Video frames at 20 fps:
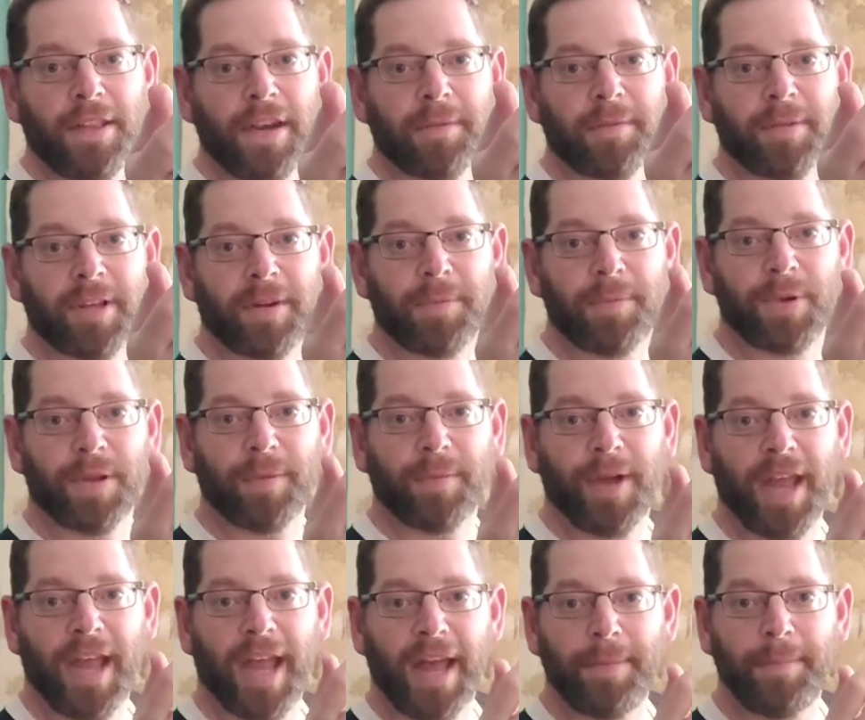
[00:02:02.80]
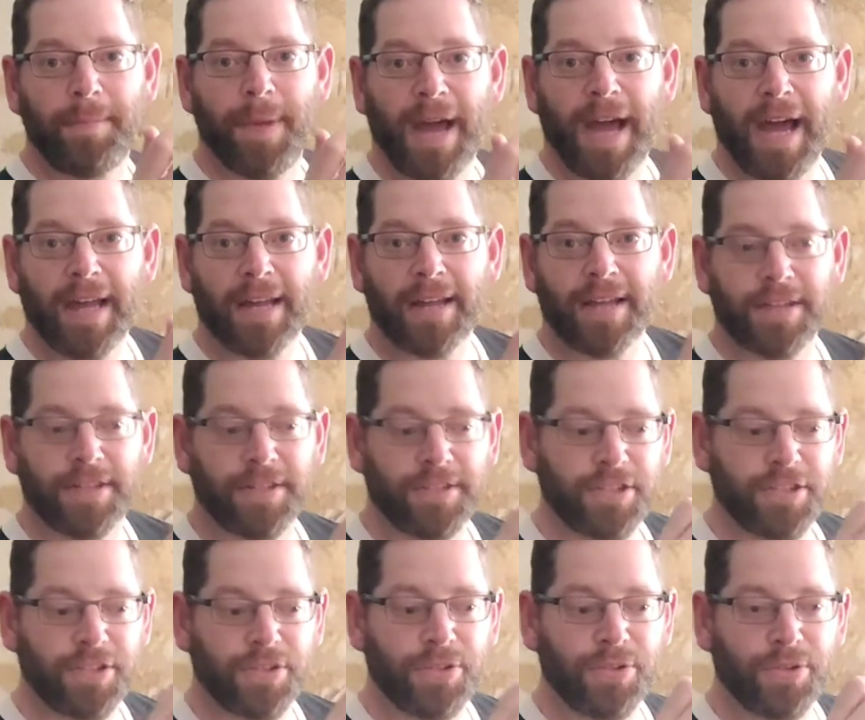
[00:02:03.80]
Then I'm gonna bring my hand back
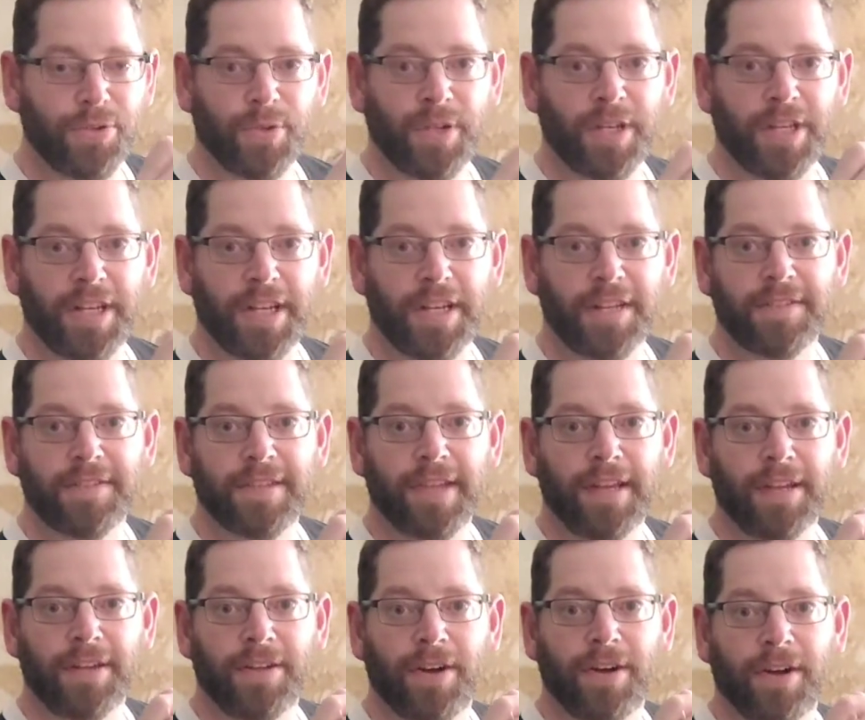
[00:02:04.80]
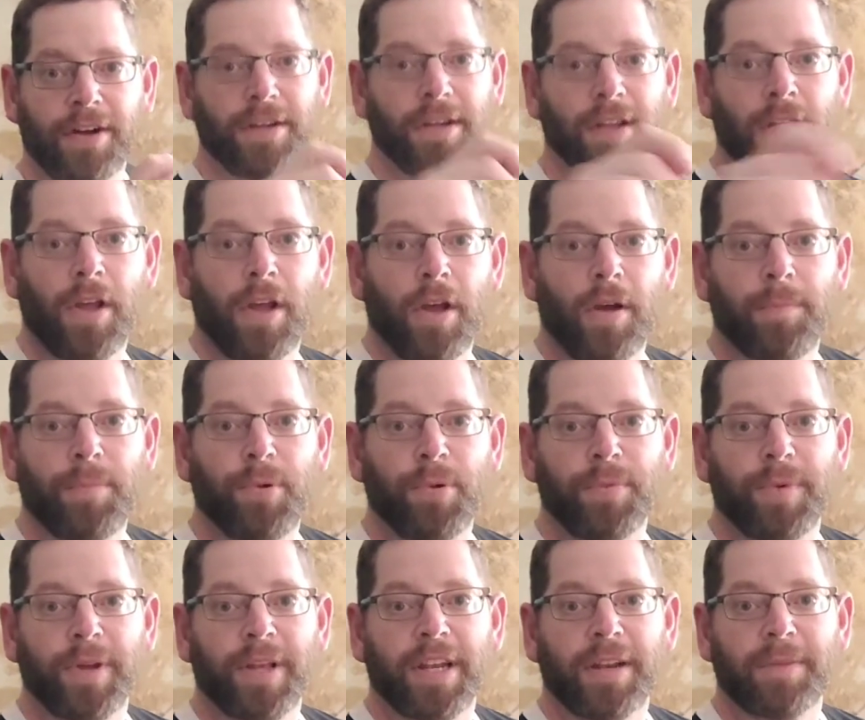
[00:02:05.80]
to an inside guard,
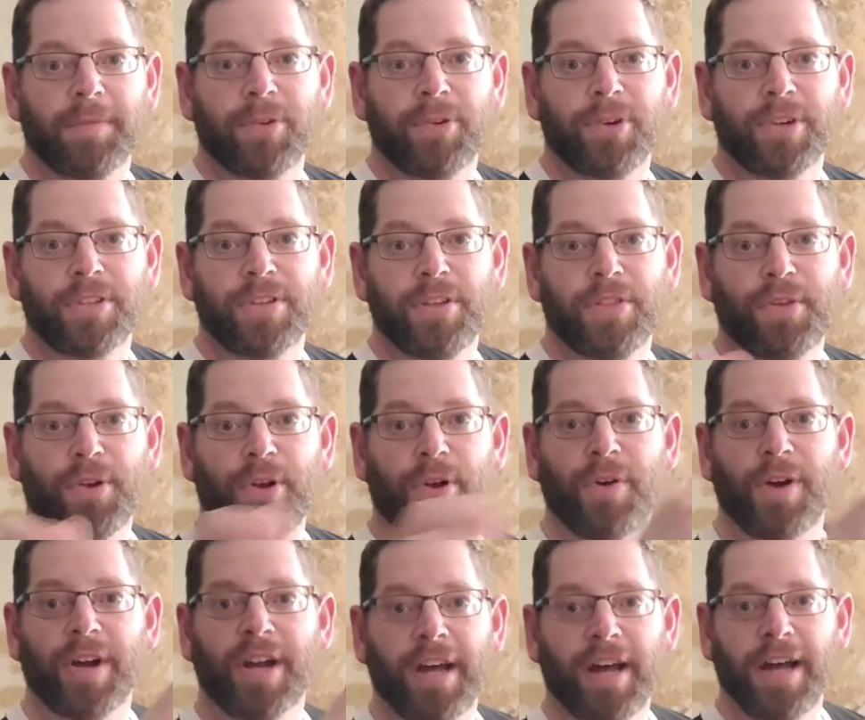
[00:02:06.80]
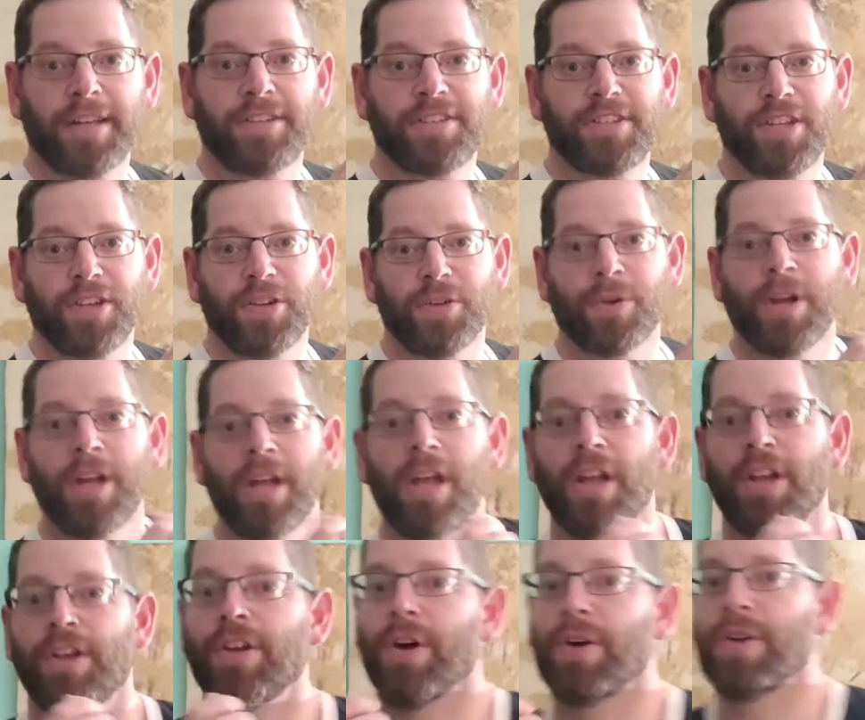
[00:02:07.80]
boom, and I'm going to throw a cut two.
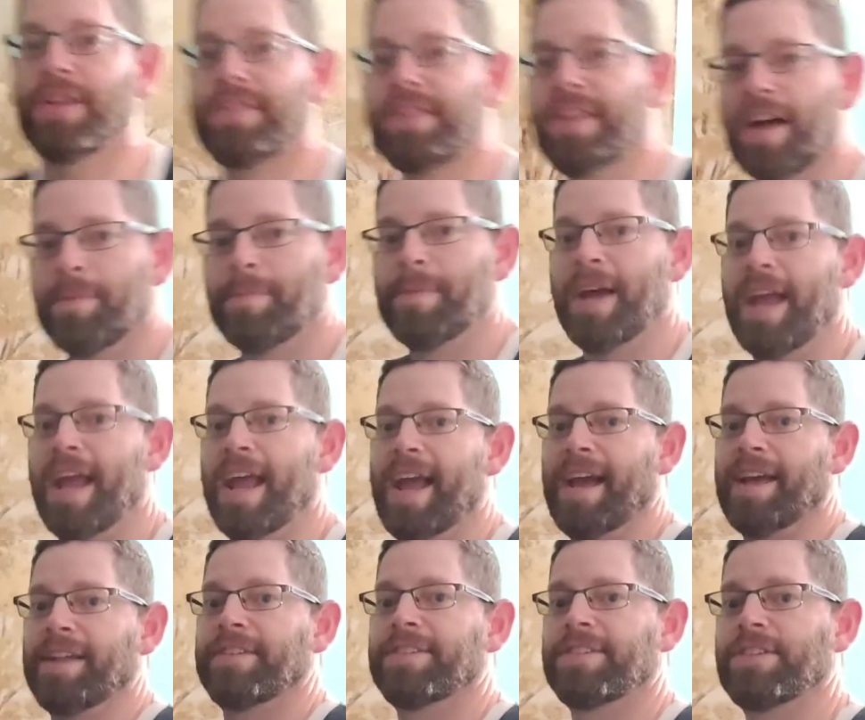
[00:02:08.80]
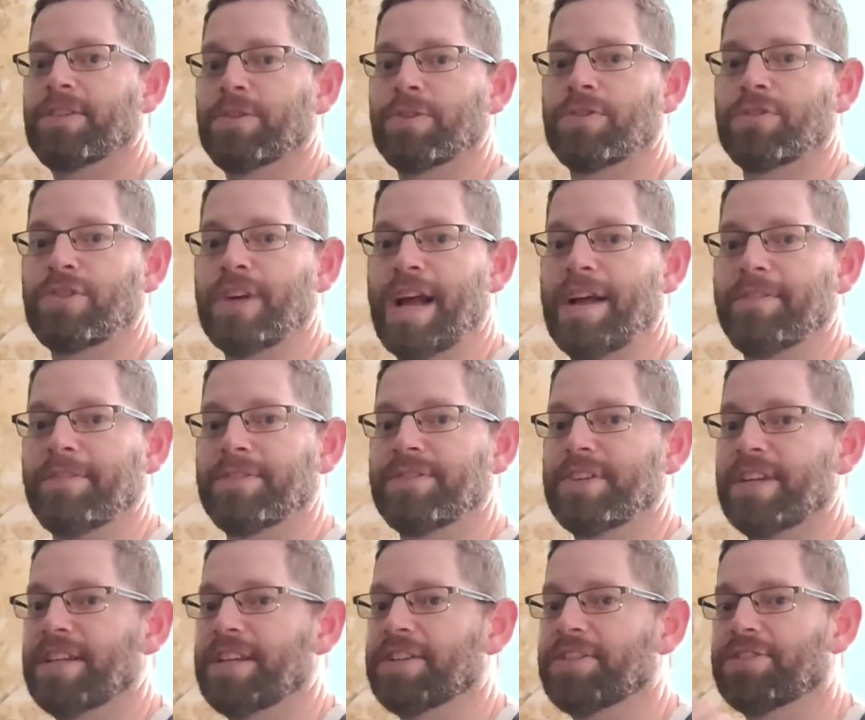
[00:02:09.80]
Notice how my hand still
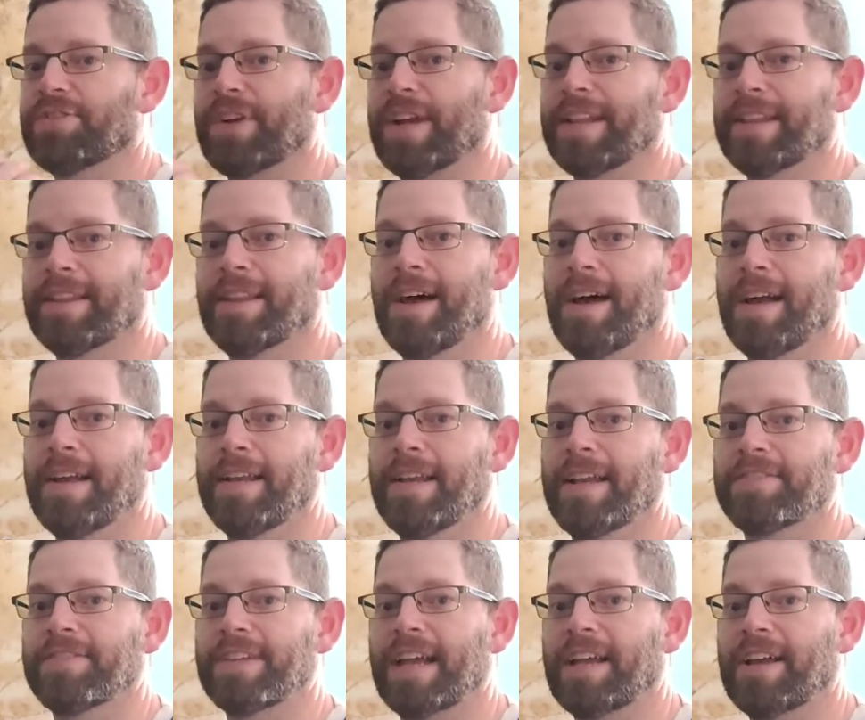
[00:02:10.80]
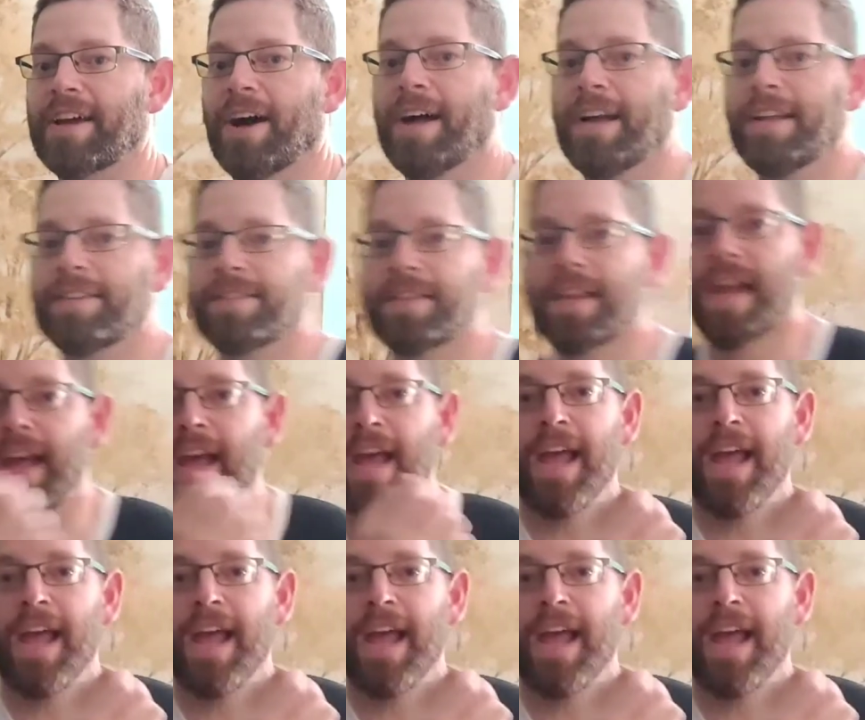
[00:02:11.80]
travels in a straight line as I cut.